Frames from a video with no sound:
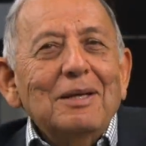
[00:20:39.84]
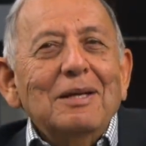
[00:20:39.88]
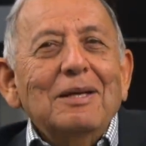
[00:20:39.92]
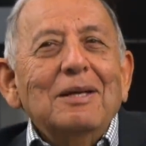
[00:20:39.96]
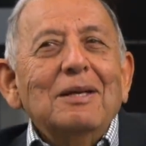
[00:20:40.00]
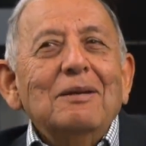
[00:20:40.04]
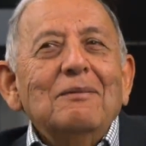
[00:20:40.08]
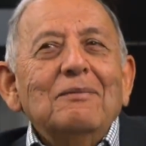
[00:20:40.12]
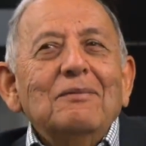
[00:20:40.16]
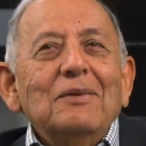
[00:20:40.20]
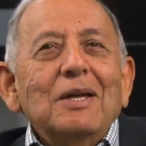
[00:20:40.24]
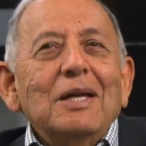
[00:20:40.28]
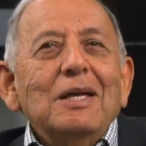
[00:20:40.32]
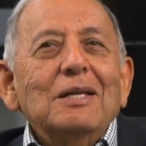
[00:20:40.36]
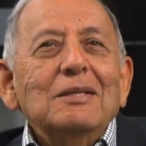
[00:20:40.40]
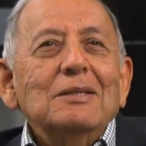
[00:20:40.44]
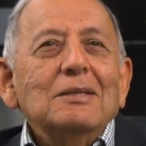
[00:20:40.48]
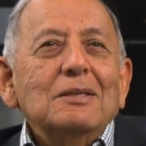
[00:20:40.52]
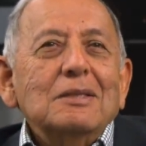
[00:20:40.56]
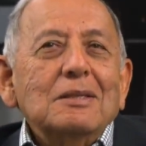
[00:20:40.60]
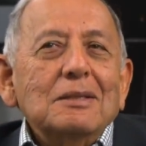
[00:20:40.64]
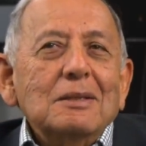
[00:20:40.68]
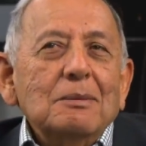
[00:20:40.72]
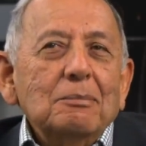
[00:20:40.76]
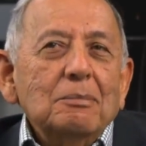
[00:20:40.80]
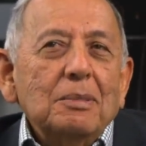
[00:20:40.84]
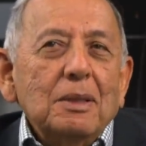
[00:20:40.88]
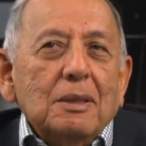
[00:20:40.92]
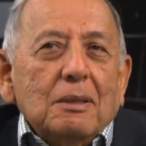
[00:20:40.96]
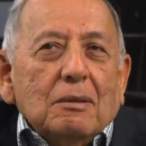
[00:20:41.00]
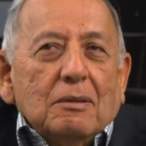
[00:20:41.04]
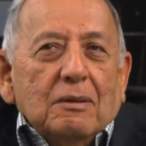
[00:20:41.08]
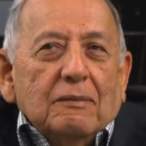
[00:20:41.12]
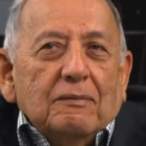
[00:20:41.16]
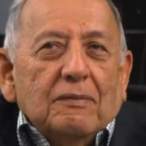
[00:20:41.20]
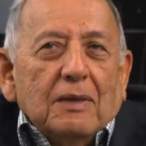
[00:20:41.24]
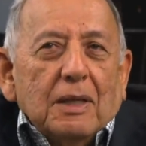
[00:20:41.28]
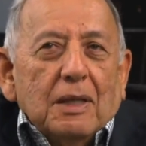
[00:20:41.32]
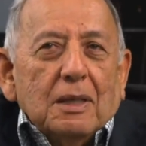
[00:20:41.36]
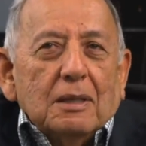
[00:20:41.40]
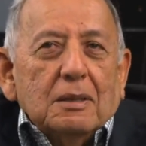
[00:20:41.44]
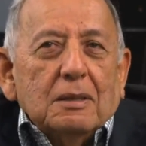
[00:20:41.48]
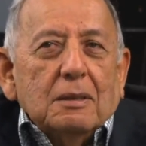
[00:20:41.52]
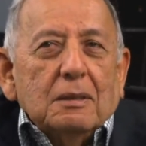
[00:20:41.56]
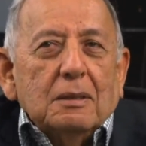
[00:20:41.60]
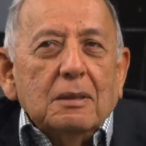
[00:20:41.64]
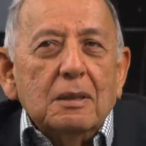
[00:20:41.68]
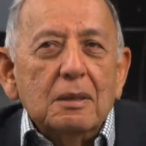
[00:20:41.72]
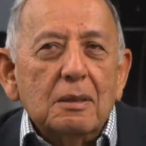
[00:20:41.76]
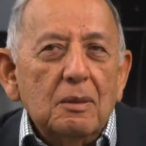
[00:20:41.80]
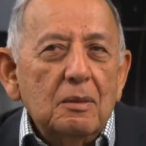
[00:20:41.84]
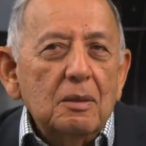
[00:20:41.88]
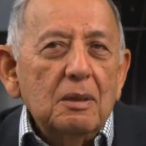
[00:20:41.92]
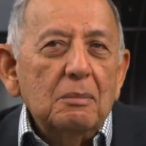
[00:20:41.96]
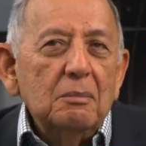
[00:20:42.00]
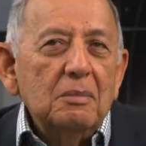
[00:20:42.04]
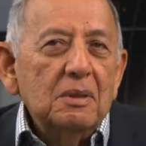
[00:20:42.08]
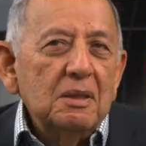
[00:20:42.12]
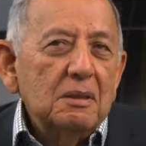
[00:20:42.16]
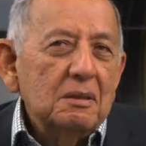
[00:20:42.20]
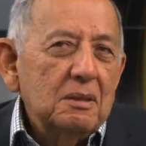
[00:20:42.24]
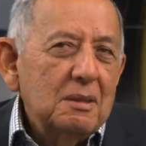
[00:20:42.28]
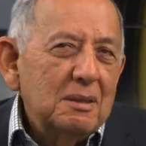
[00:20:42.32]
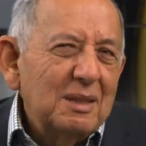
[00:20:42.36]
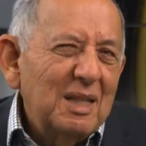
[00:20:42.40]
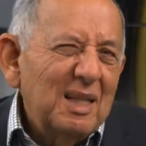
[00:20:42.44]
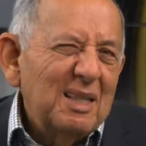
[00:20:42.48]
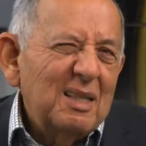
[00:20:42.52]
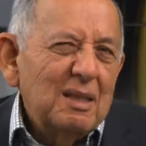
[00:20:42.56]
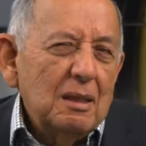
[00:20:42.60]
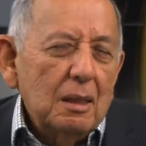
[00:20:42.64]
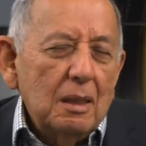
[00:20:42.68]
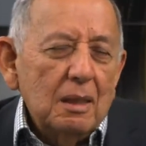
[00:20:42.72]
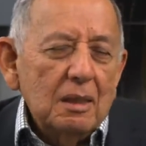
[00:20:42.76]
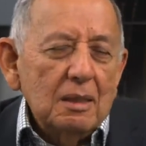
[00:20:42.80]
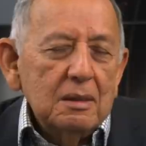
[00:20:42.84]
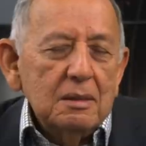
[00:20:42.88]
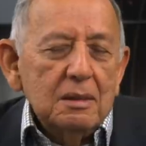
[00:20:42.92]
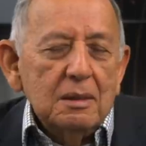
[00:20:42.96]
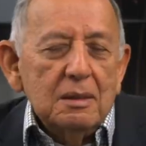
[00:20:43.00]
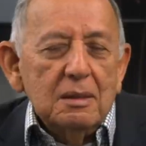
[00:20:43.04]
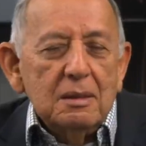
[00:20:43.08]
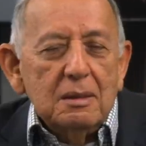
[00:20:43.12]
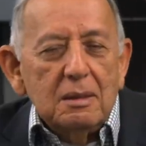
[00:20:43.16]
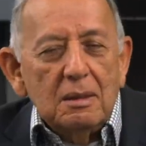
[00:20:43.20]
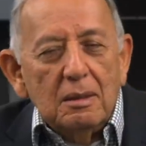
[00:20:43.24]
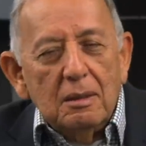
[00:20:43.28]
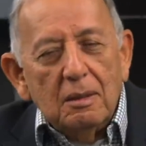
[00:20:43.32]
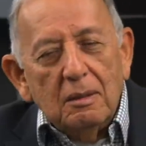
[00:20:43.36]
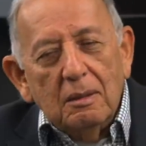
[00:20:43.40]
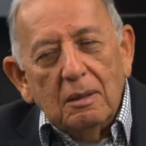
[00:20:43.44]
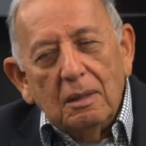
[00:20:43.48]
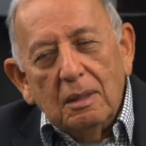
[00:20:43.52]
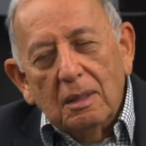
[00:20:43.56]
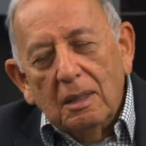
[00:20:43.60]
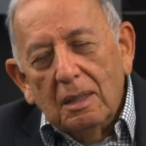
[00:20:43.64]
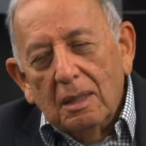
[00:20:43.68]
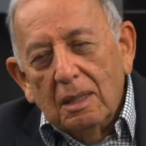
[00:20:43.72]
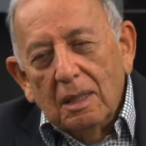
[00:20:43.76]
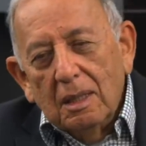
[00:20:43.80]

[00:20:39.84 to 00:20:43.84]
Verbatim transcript: advanced better advanced equipment technology. So